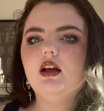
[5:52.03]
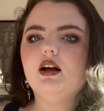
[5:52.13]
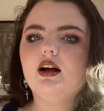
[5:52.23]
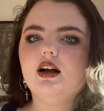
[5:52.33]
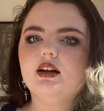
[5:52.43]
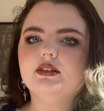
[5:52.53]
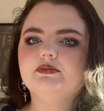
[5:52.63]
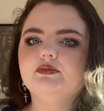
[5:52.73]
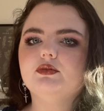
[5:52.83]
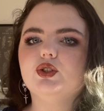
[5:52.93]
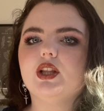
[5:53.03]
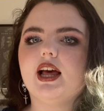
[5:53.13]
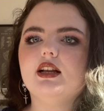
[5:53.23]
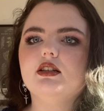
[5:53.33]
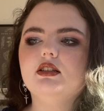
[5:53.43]
do
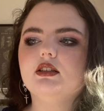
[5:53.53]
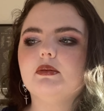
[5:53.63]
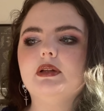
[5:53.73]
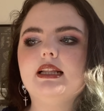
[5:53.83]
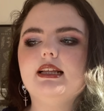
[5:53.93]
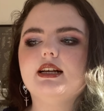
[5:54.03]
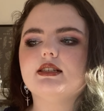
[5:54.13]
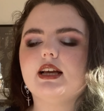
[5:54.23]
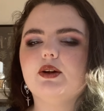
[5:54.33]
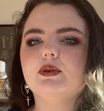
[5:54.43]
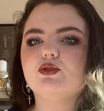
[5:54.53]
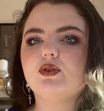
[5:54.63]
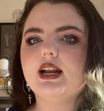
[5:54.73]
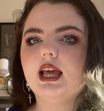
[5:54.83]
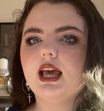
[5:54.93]
that completely because I was
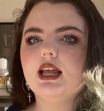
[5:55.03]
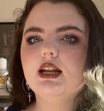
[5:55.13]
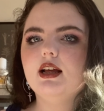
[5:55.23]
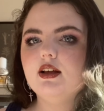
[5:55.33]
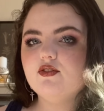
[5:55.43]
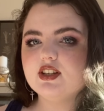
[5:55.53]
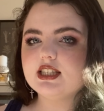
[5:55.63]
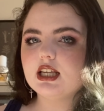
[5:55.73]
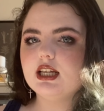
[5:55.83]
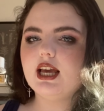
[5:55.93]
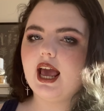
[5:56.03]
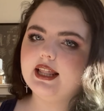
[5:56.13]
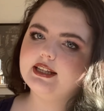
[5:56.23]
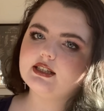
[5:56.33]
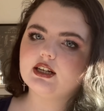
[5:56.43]
reading it physically
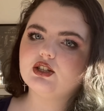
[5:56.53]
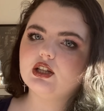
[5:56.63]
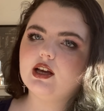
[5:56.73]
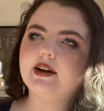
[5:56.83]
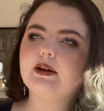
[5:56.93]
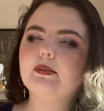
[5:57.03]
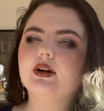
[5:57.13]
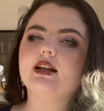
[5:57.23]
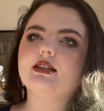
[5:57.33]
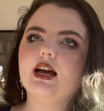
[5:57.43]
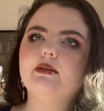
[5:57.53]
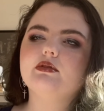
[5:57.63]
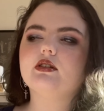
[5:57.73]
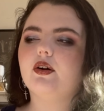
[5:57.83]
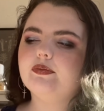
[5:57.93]
and listening to the audiobook at
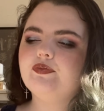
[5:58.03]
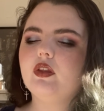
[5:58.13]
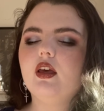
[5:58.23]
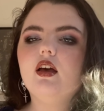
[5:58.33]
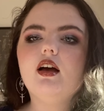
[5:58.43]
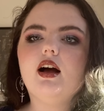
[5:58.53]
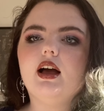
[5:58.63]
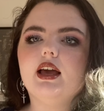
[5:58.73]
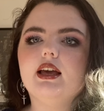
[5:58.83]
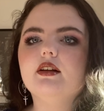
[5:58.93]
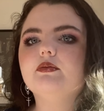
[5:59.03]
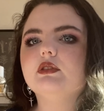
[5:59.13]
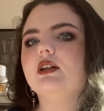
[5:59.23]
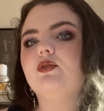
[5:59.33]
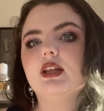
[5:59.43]
times, so I
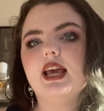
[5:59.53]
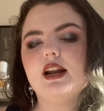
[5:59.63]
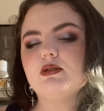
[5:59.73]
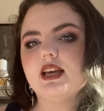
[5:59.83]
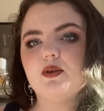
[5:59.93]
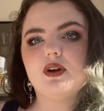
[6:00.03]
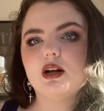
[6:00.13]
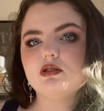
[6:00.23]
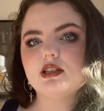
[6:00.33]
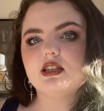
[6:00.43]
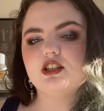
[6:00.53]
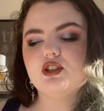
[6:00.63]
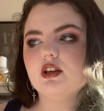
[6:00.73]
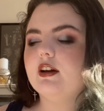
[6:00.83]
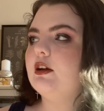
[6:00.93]
didn't really annotate when I was listening
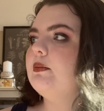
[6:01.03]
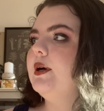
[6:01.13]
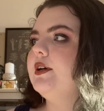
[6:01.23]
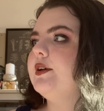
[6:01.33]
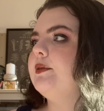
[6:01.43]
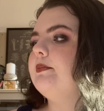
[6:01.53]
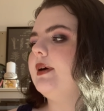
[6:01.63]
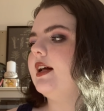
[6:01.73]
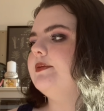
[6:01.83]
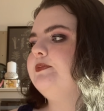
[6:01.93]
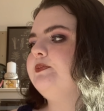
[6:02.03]
to the audiobook. But